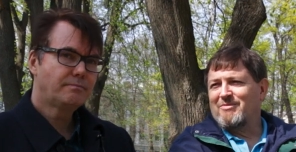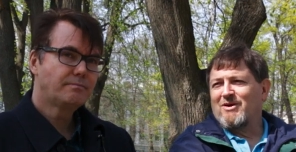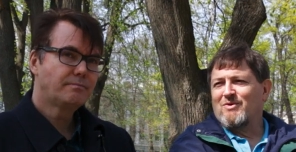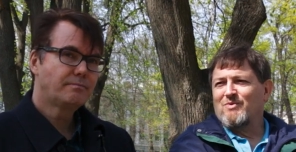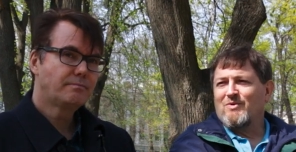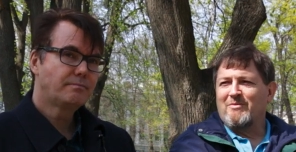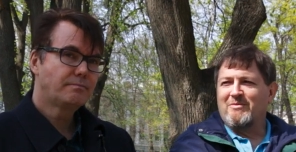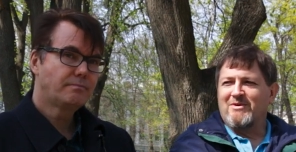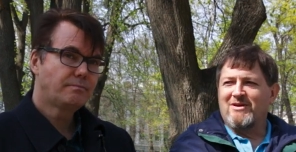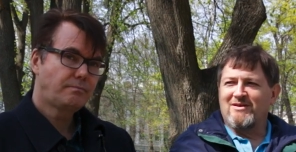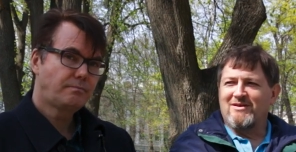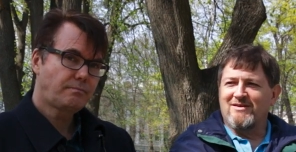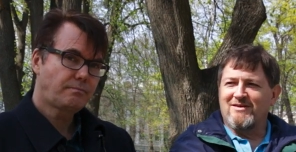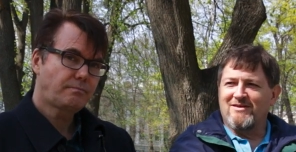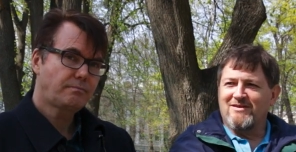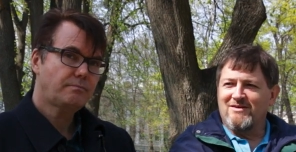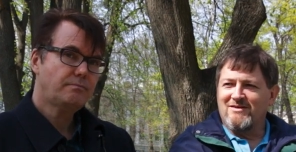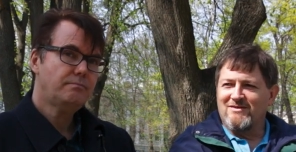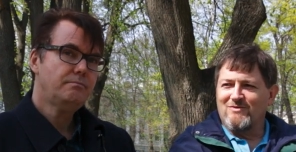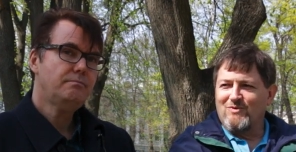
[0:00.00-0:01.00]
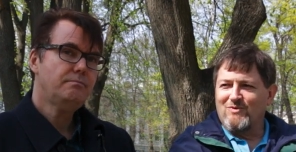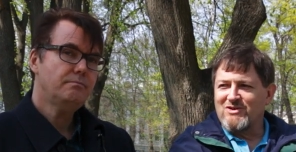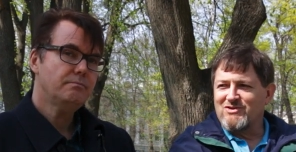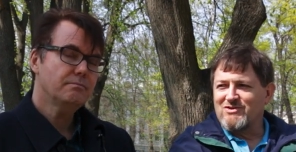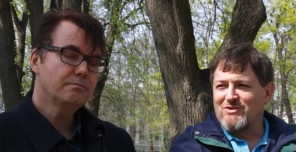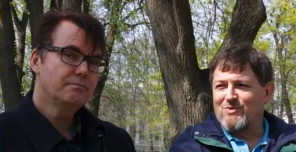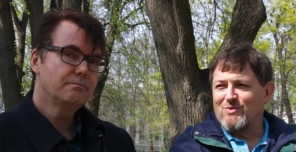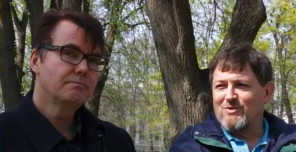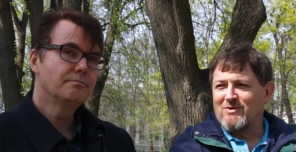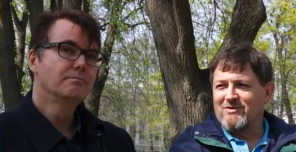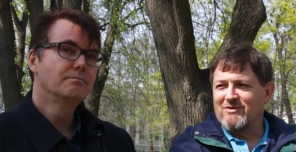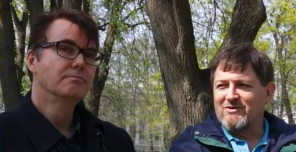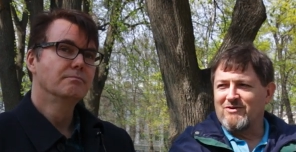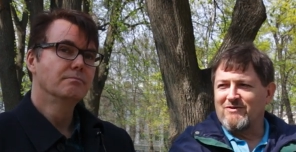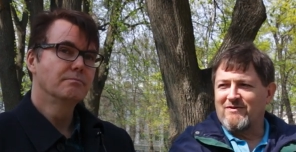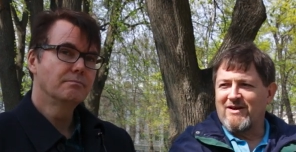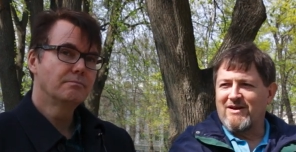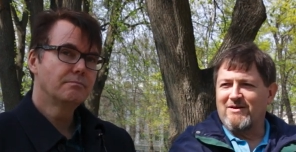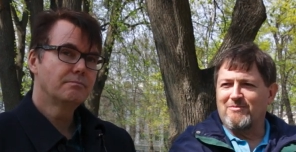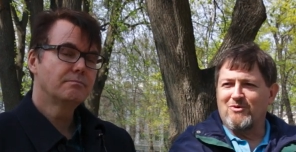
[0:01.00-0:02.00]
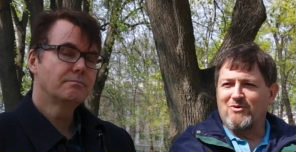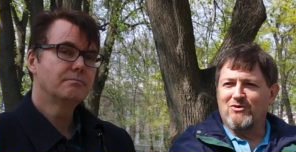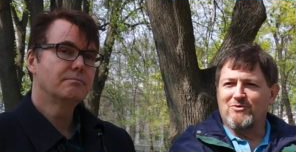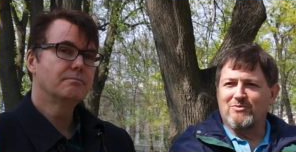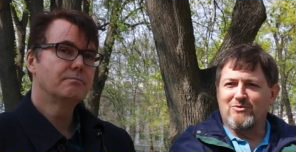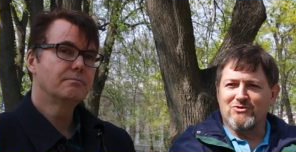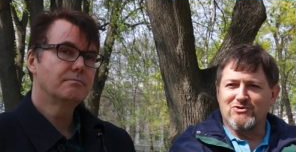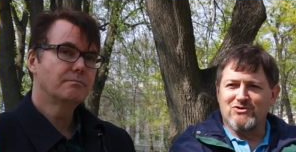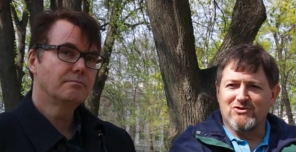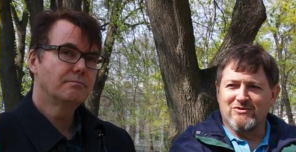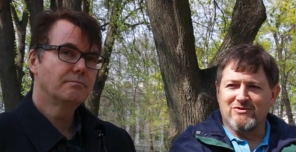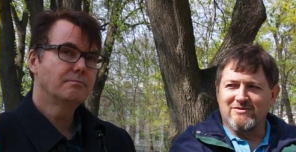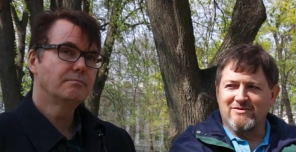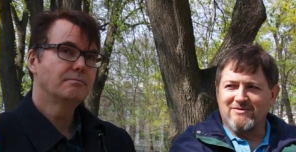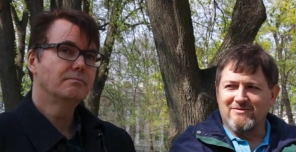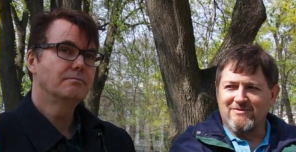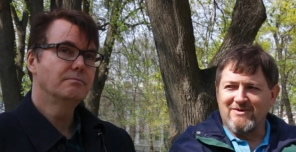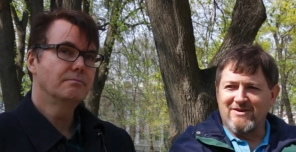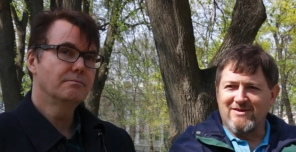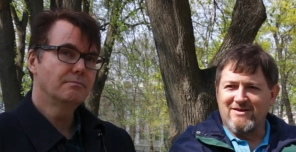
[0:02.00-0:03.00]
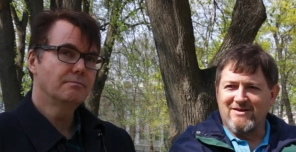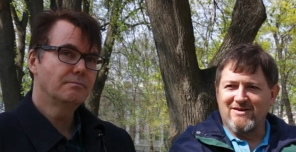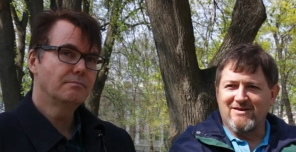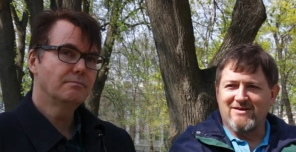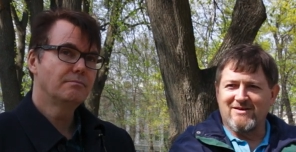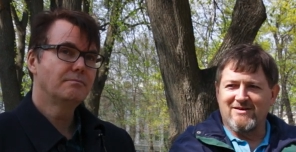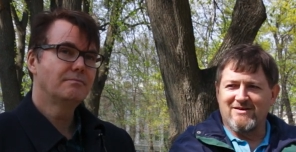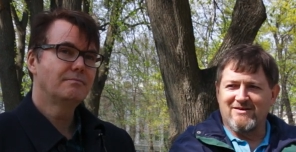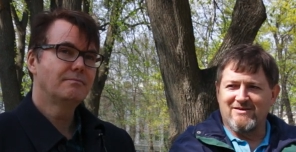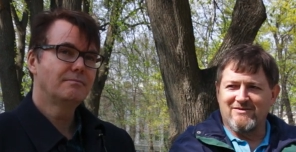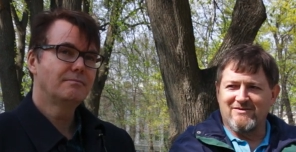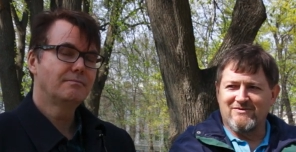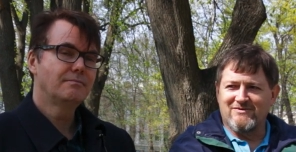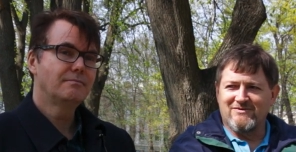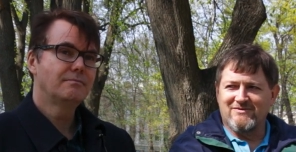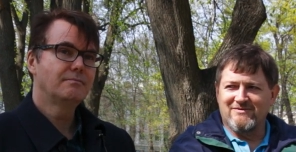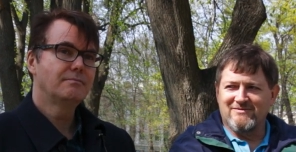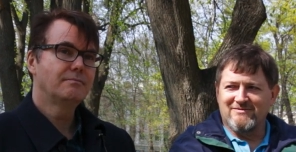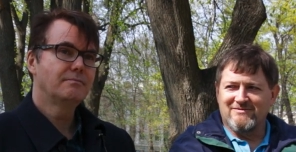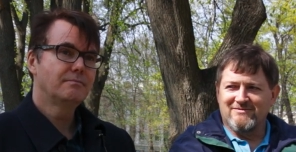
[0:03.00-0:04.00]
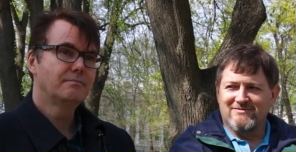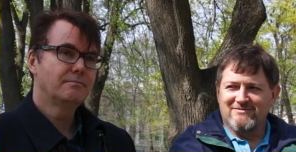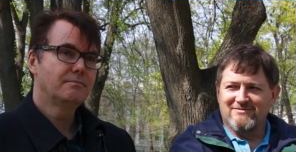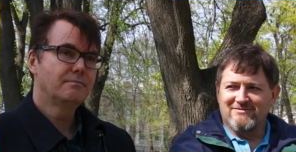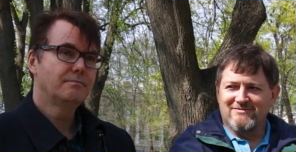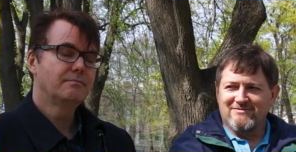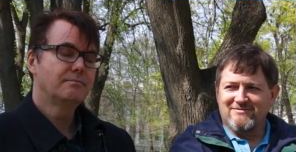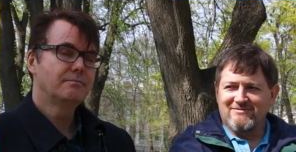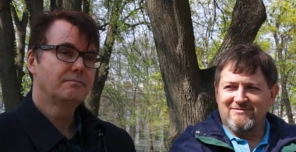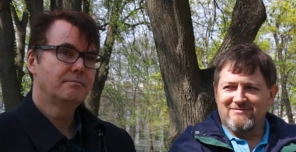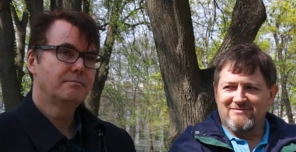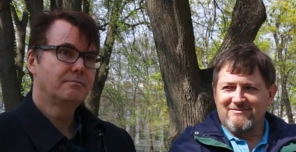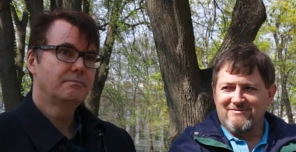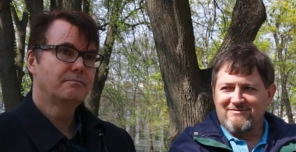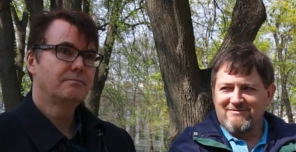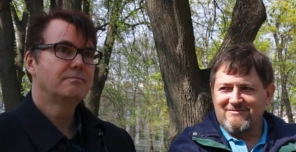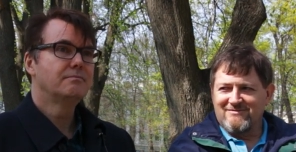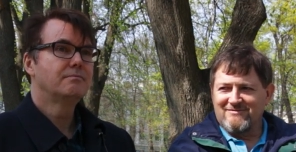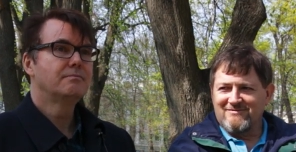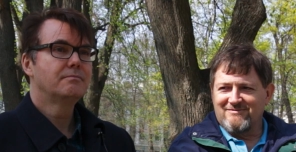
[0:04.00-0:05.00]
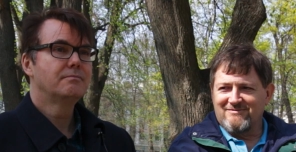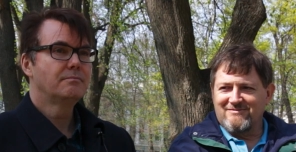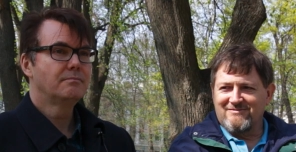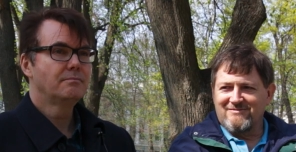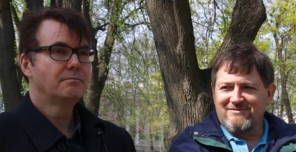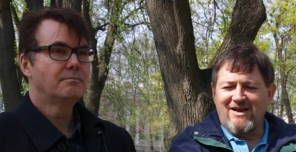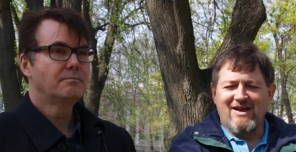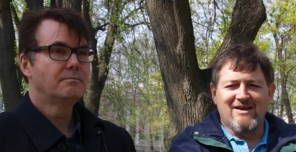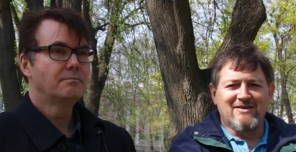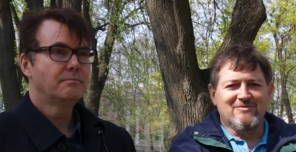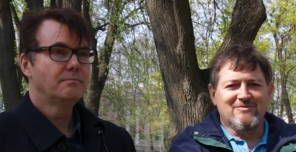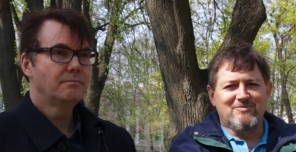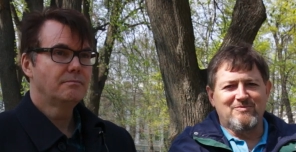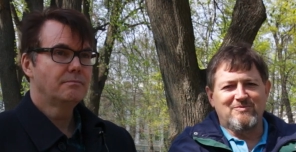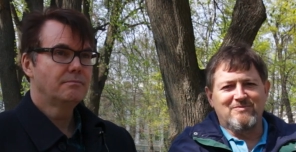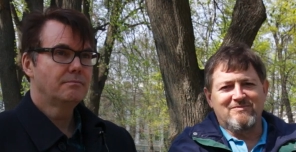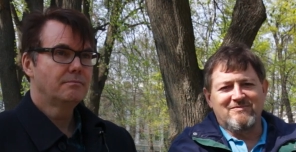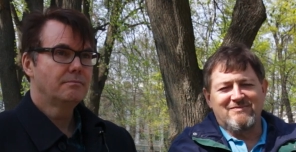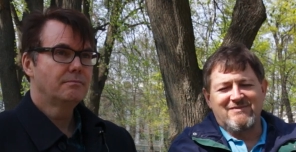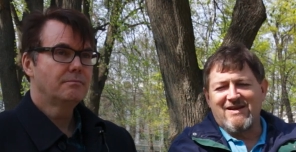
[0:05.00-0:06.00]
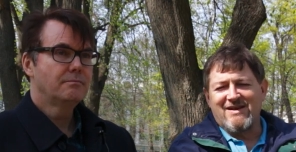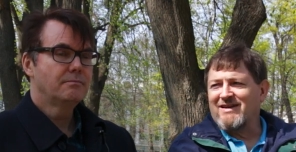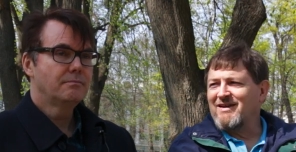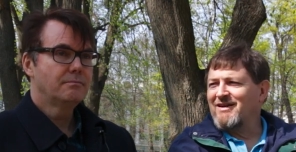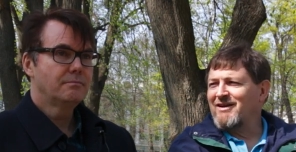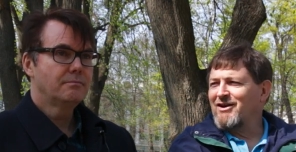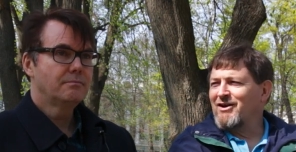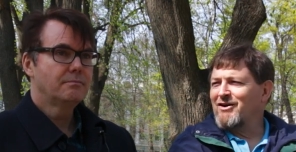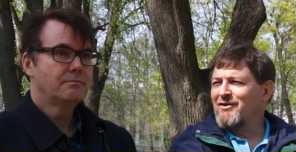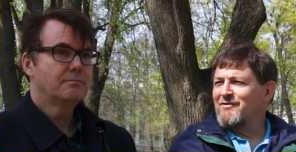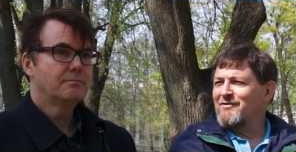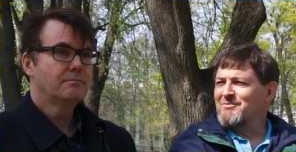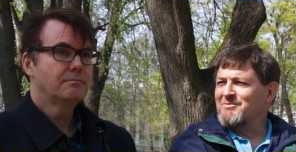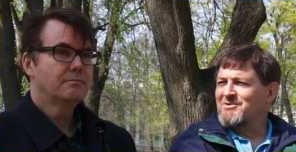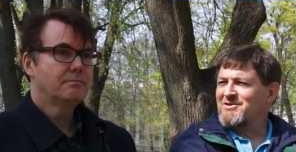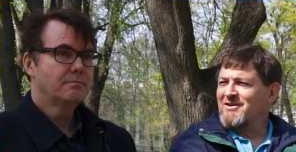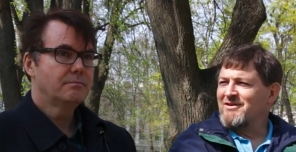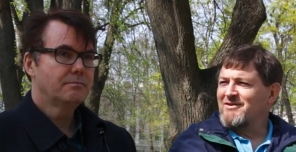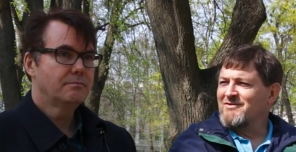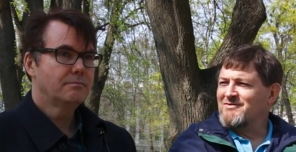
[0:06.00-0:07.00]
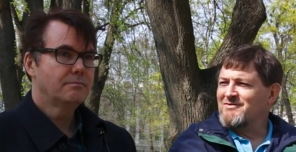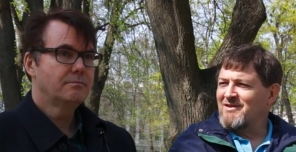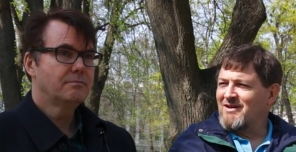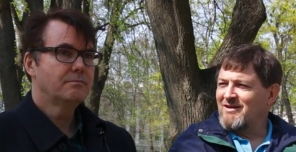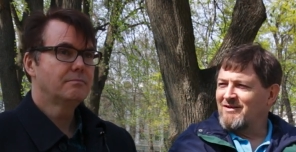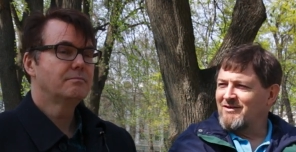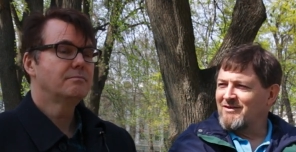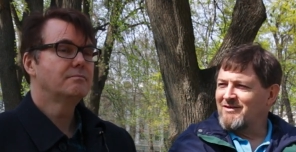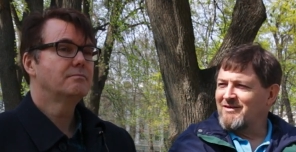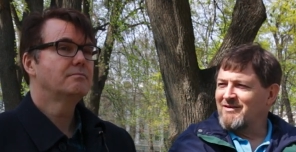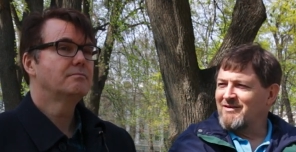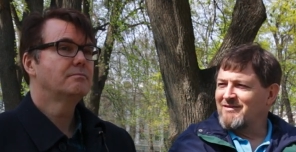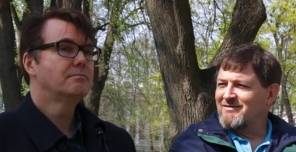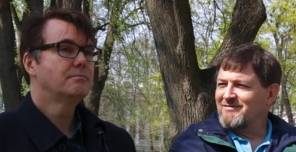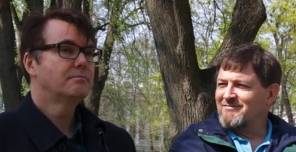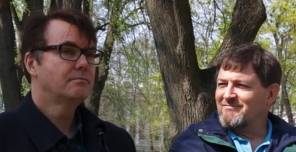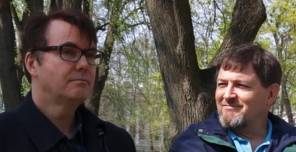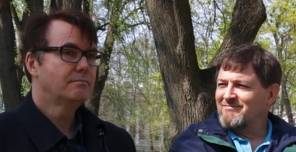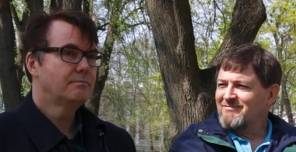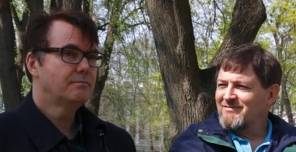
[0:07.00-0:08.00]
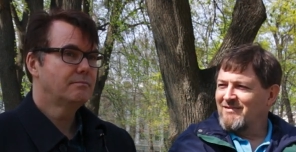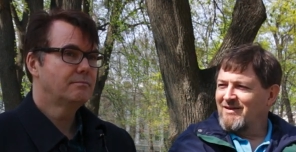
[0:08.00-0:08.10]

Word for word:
Speaker 1: about women in the Western world who've had multiple children, we think of not taking care of themselves, not looking